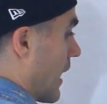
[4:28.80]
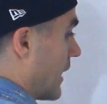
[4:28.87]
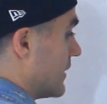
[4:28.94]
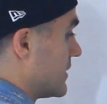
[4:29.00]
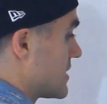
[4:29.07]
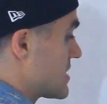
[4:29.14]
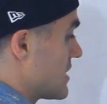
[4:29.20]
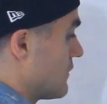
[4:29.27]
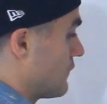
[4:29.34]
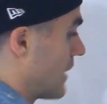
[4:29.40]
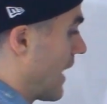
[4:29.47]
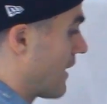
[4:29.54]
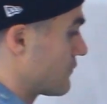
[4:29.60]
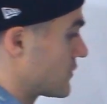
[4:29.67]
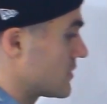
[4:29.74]
And it doesn't even
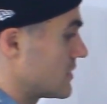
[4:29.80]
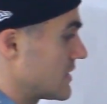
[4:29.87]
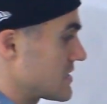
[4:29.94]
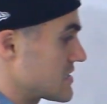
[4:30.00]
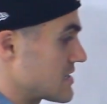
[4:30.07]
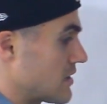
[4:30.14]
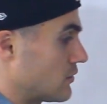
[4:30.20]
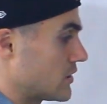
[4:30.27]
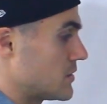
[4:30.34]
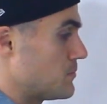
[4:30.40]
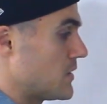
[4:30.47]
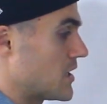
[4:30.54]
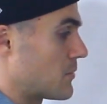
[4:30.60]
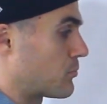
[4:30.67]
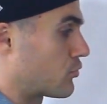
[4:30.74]
have to necessarily
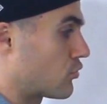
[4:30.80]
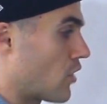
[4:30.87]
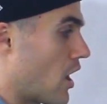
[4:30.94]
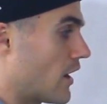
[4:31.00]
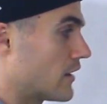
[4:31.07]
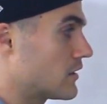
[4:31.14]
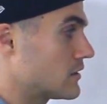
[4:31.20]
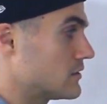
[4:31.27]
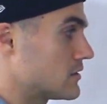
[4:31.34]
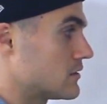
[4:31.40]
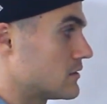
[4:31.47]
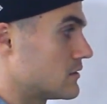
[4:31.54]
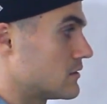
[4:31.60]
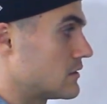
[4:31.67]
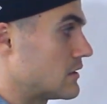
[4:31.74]
be a product
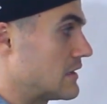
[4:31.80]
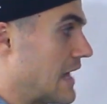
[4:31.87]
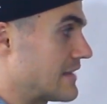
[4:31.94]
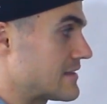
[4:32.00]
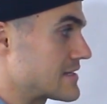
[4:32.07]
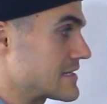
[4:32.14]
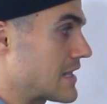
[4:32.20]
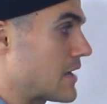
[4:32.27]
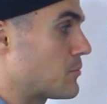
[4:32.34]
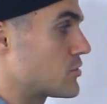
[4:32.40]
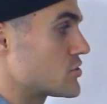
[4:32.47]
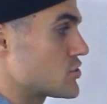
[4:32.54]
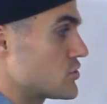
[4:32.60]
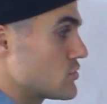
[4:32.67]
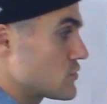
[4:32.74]
that this
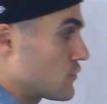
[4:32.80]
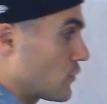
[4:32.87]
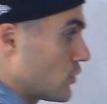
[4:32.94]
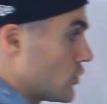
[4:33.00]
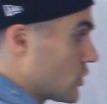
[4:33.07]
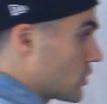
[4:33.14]
labor is used for.